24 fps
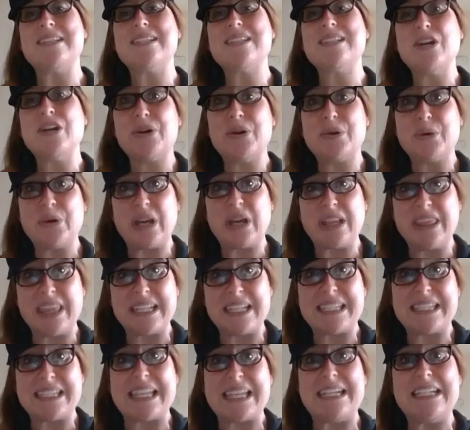So
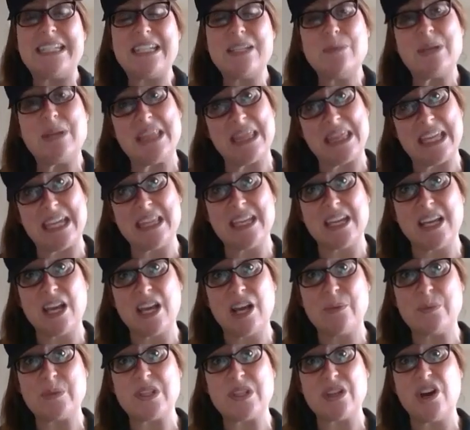the sentiment thing that
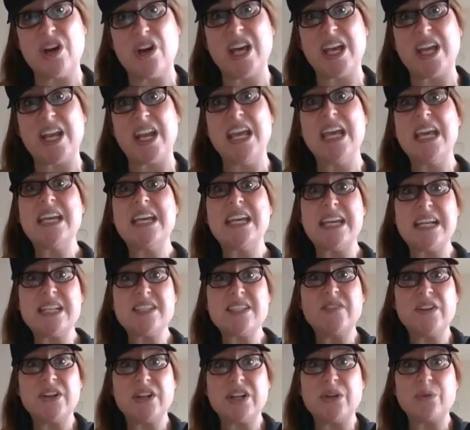comes on
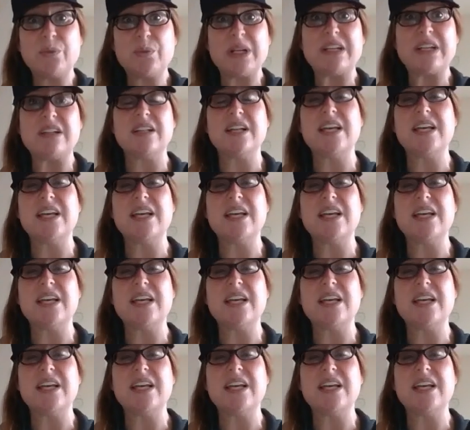is very real.